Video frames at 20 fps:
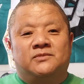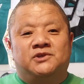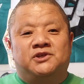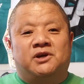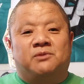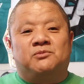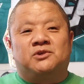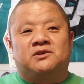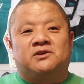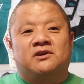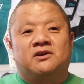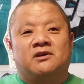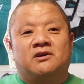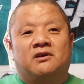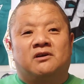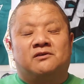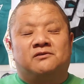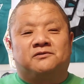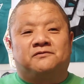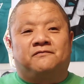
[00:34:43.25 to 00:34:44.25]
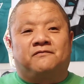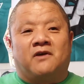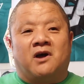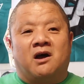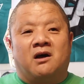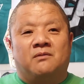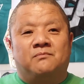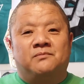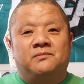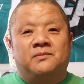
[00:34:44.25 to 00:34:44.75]
Jemerson girls
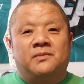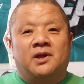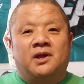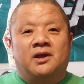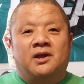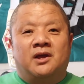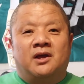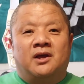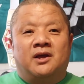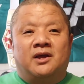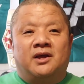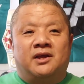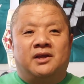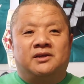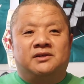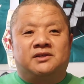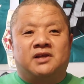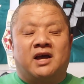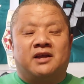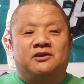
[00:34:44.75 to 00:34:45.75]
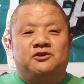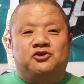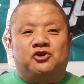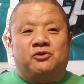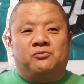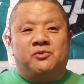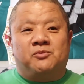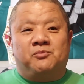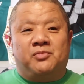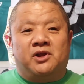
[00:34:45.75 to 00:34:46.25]
from inside the
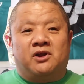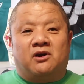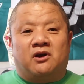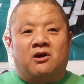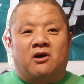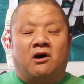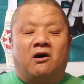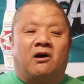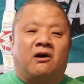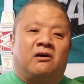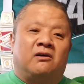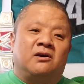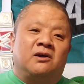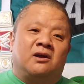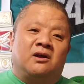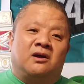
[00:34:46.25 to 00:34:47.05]
German Beer Hall